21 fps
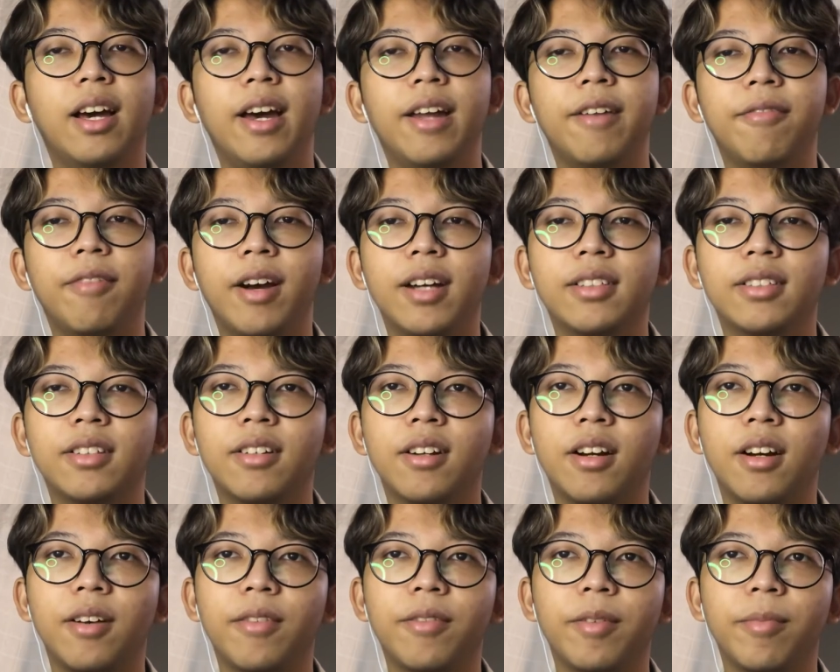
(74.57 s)
advisor
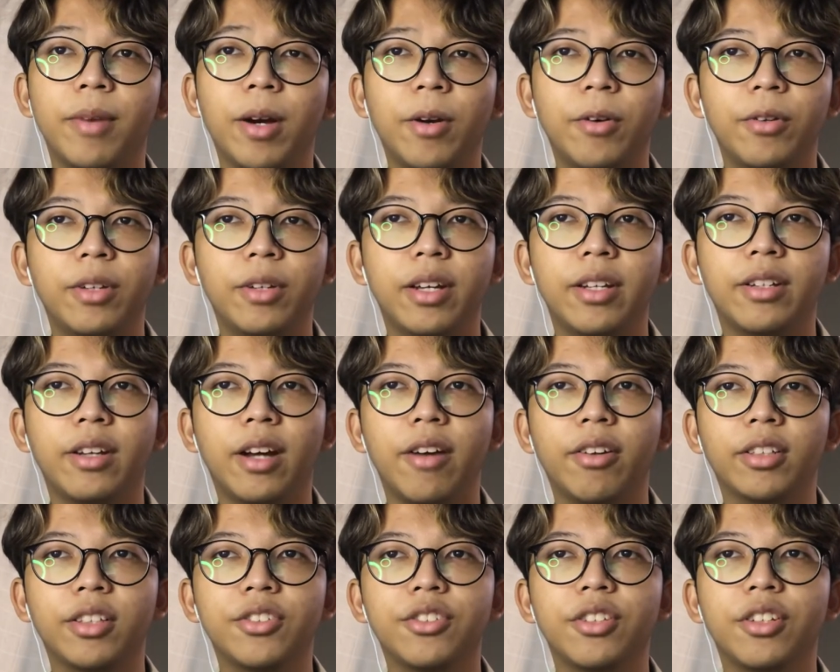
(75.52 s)
of HIMPAUDI and
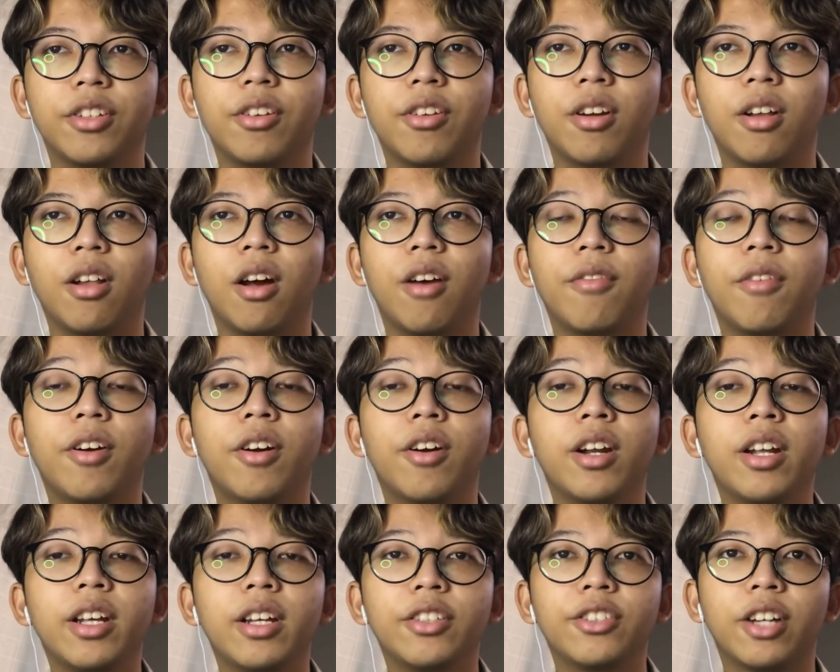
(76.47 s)
director general of
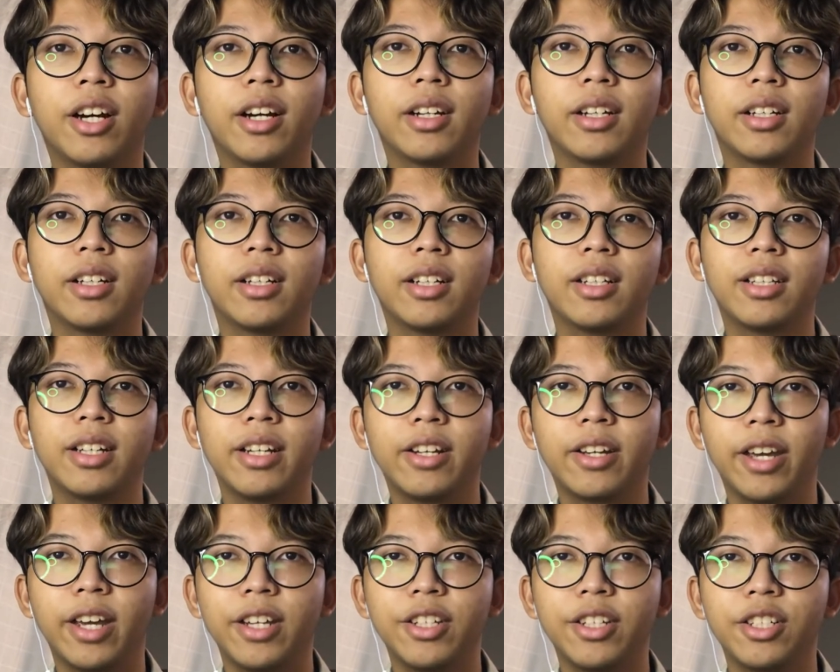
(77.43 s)
early childhood
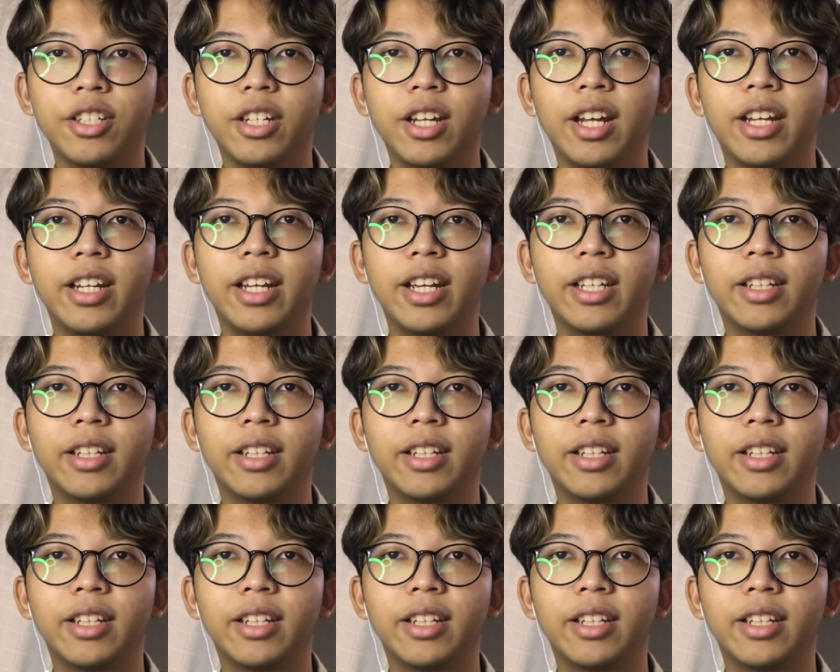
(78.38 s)
education and